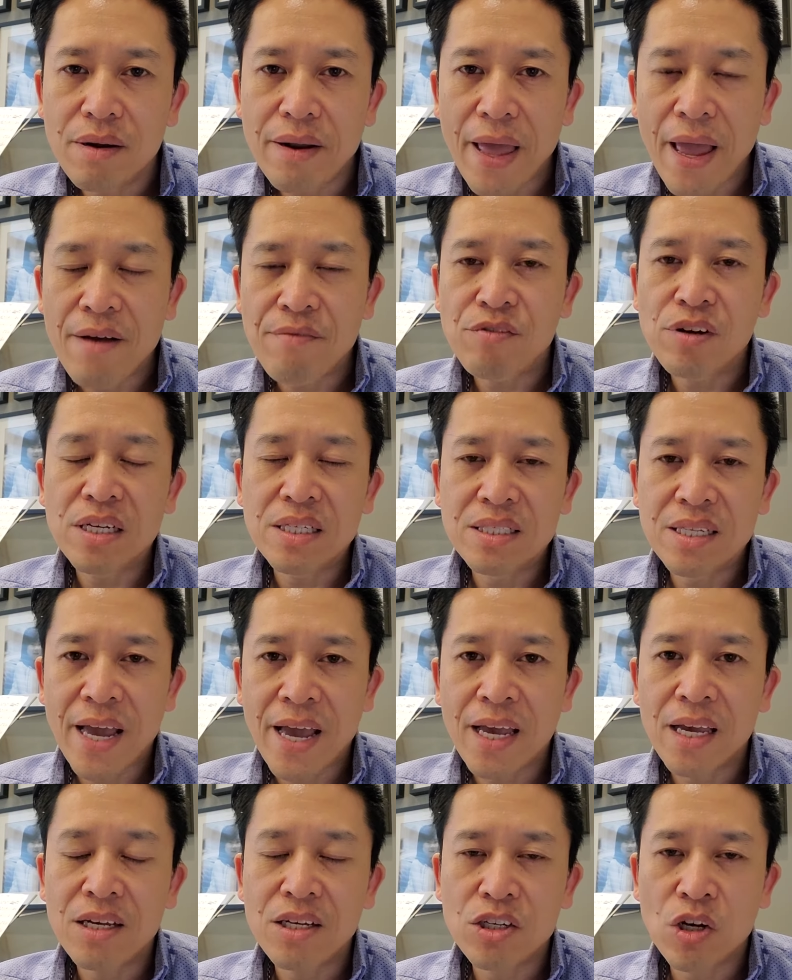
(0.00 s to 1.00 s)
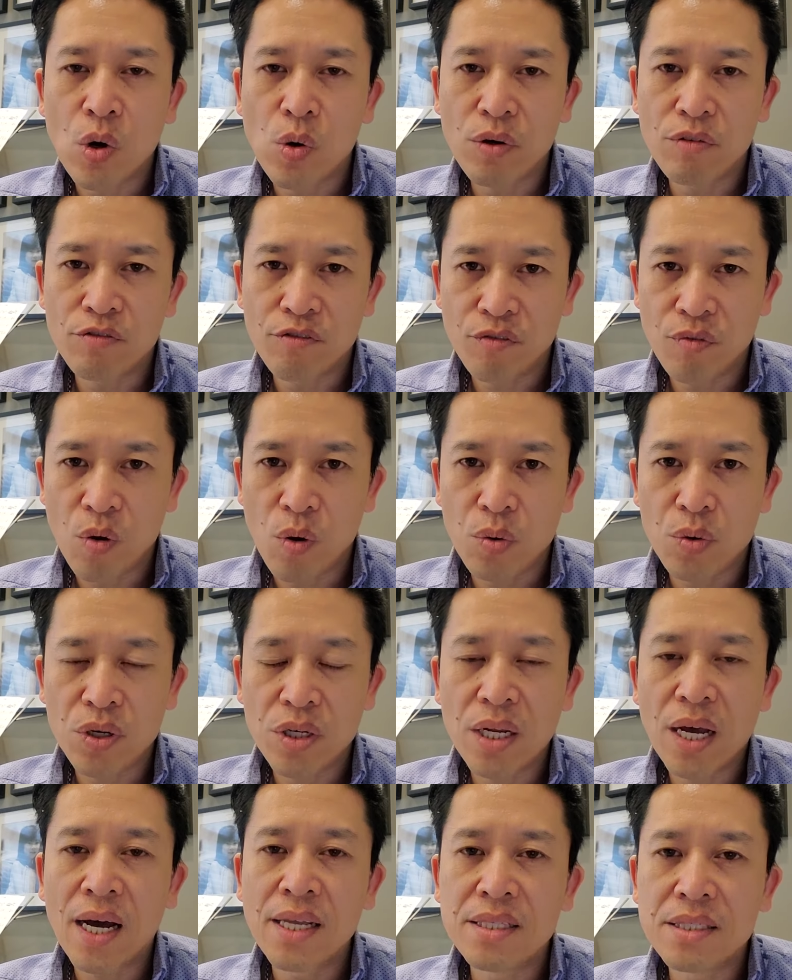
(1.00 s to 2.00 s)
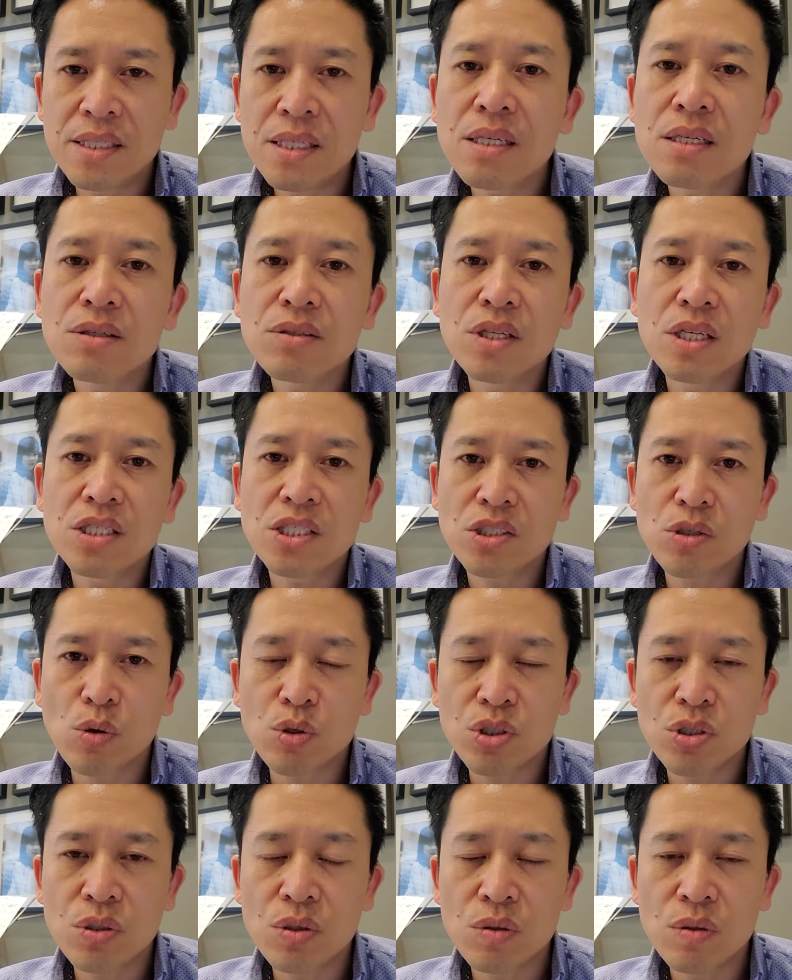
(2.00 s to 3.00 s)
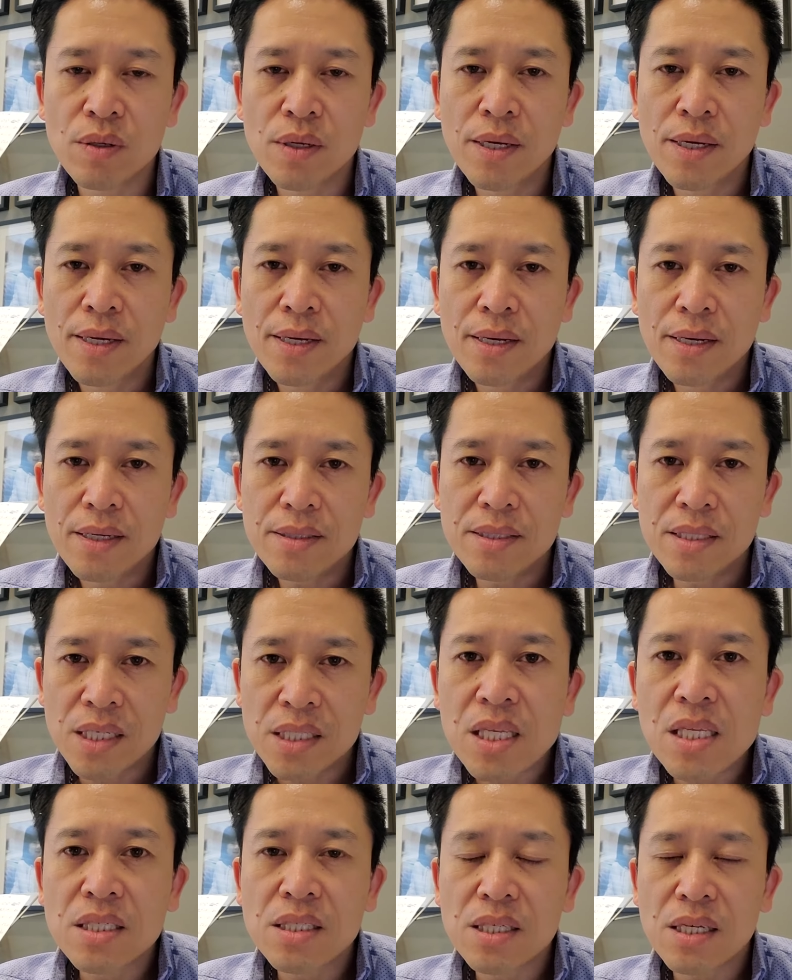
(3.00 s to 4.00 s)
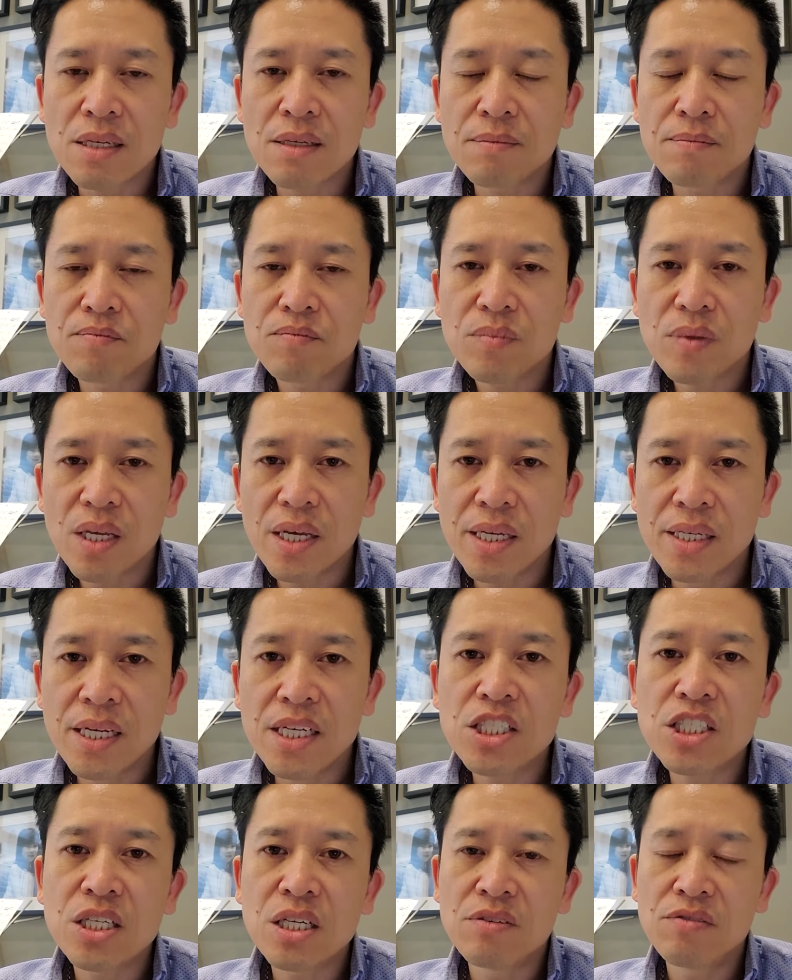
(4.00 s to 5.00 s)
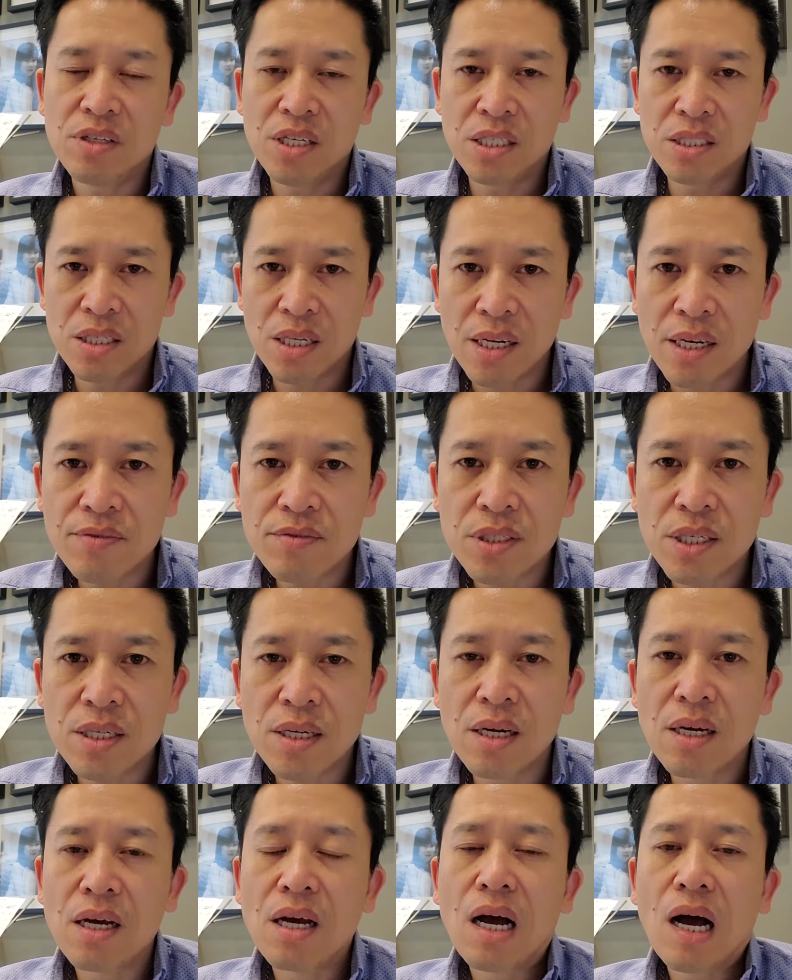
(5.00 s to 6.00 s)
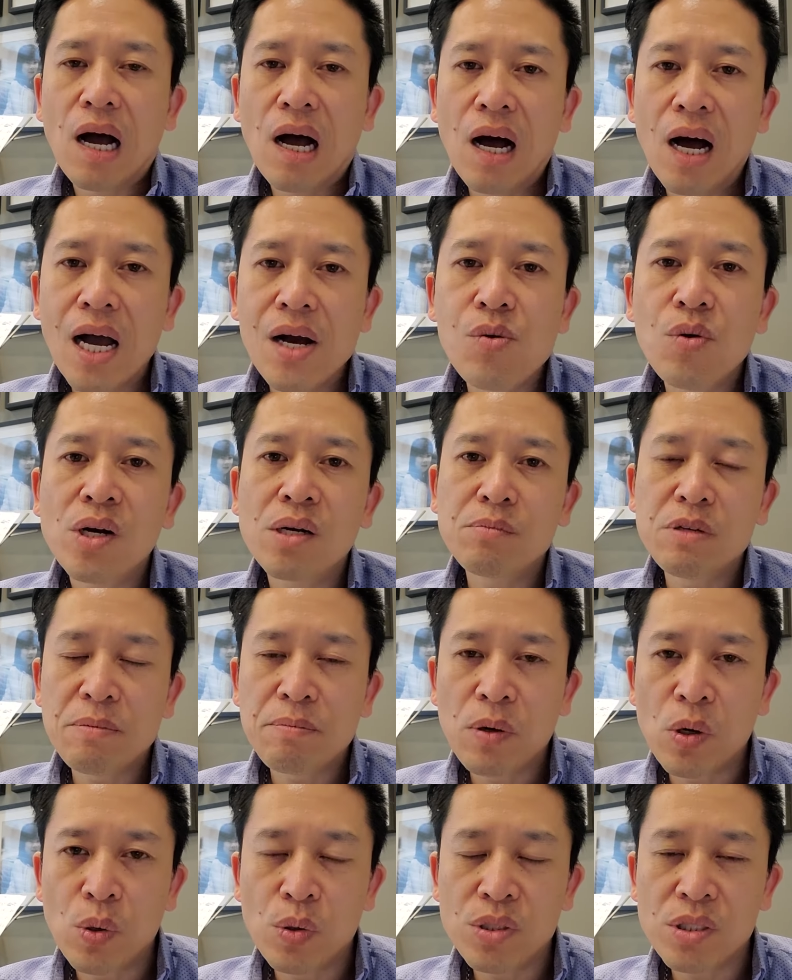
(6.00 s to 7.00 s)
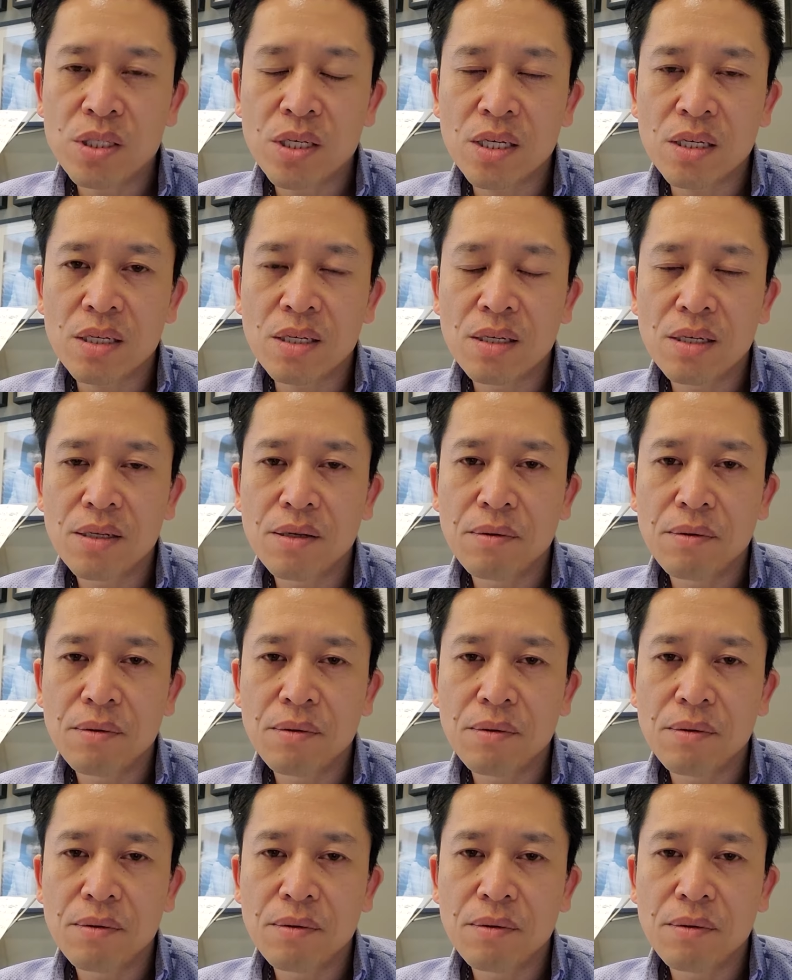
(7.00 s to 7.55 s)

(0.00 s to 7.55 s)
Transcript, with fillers: every day going forward until this social distancing initiative is lifted, I want to be posting